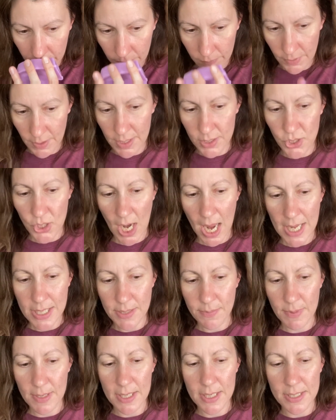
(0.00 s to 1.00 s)
The
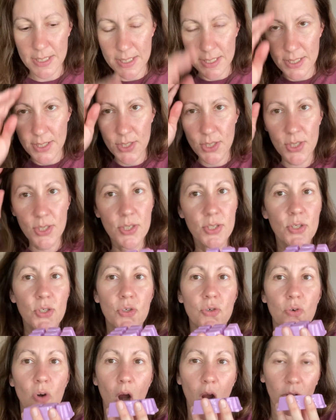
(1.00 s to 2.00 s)
jasmine is
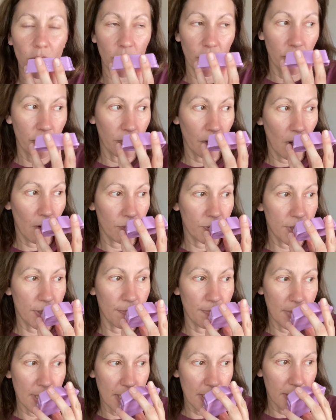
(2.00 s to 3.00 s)
stronger, though, to
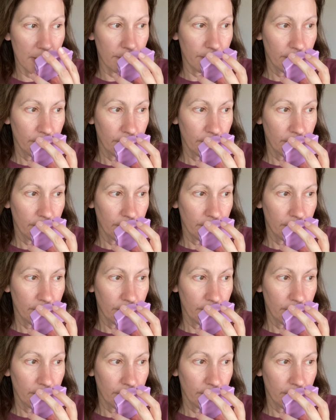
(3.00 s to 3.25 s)
me.